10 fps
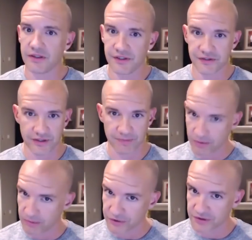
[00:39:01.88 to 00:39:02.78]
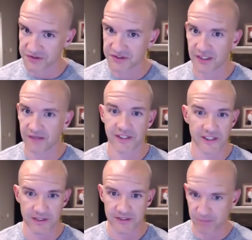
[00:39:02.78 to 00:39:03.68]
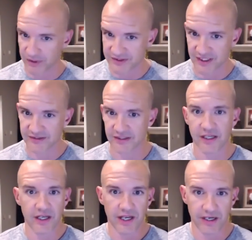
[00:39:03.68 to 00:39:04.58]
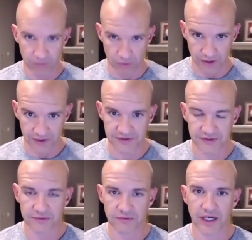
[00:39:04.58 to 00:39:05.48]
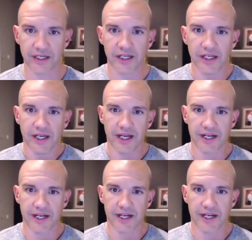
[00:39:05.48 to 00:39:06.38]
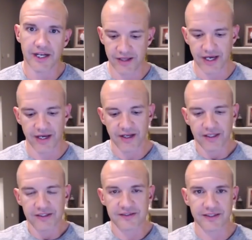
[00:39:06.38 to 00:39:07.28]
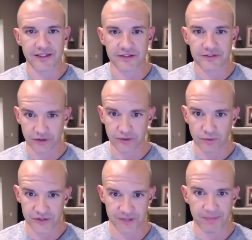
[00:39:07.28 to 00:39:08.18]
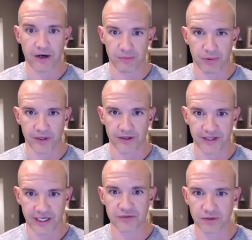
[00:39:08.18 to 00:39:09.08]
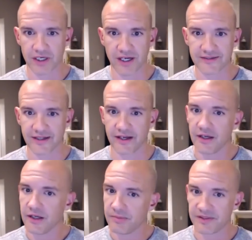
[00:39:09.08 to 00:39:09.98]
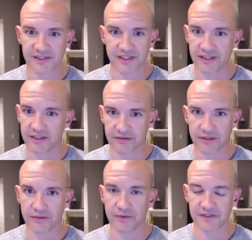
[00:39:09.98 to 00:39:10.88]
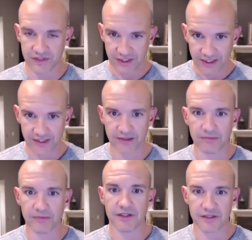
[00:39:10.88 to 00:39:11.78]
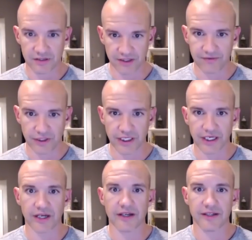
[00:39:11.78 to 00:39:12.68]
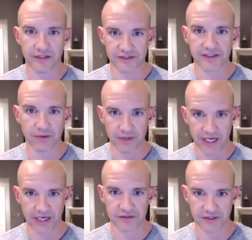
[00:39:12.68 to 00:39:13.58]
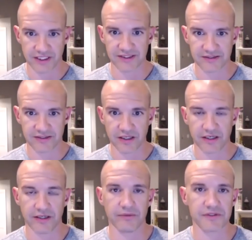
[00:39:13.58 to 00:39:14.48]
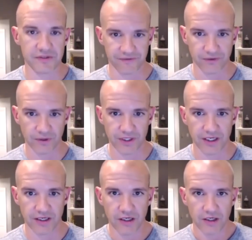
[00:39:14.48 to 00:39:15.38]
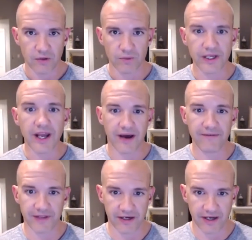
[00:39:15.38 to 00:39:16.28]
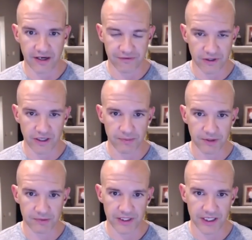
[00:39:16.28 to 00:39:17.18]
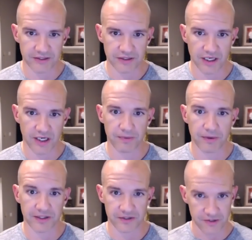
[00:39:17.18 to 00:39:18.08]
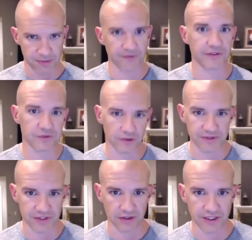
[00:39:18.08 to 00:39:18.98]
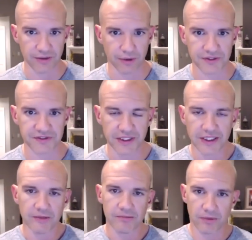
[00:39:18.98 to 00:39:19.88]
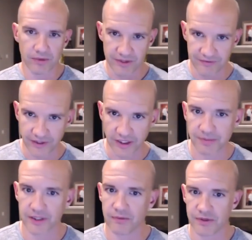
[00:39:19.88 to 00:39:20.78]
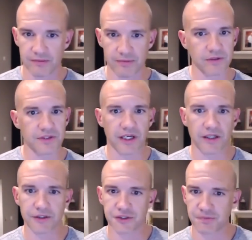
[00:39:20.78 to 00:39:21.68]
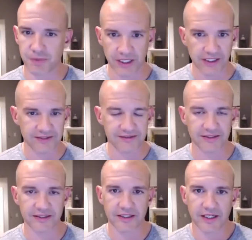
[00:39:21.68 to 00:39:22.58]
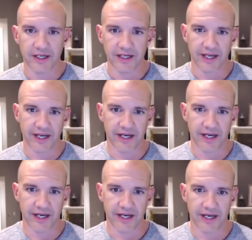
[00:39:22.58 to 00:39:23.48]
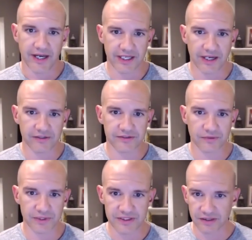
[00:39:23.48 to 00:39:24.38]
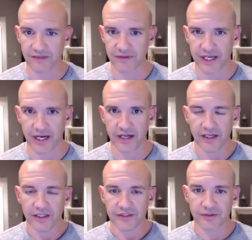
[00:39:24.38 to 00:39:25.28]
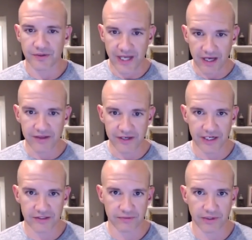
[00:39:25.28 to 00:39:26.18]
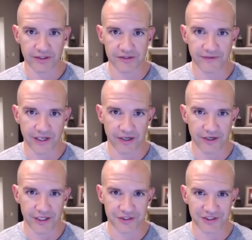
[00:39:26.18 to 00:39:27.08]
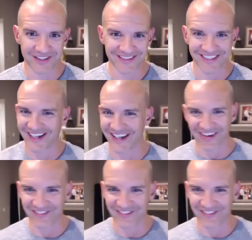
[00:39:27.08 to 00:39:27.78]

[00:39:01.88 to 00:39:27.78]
all the promotional stuff that has been split tested and works, right? And training on that. CD two was the PowerPoint, the actual content. But CD three was him delivering it. Hmm. Here's how it actually gets done. It was the full kit we have that now for our epic pediatric chiropractors. The perfect storm is our lead horse, but we're developing it with immune challenges, pregnancy, and, and everything else. So we deliver that. So now the National Wellness Foundation, sorry, I'm, I'm